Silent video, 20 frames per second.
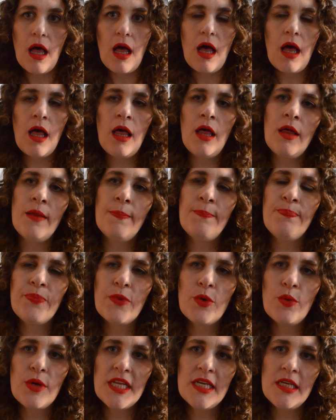
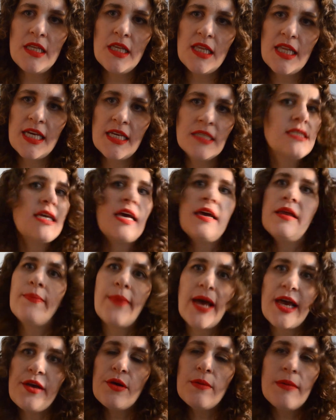One of the things I
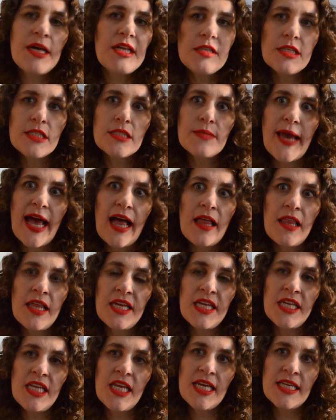admire about this
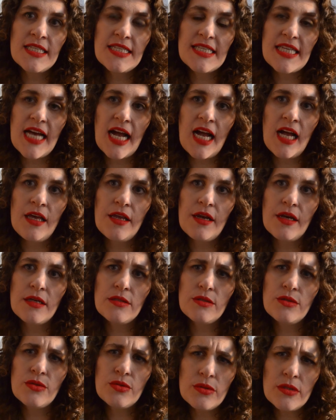palette is that a
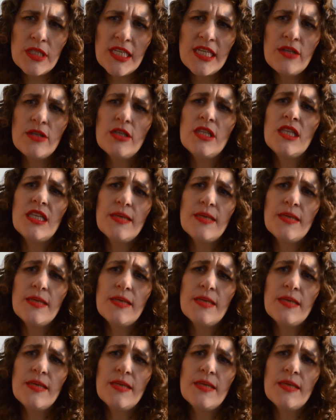truly good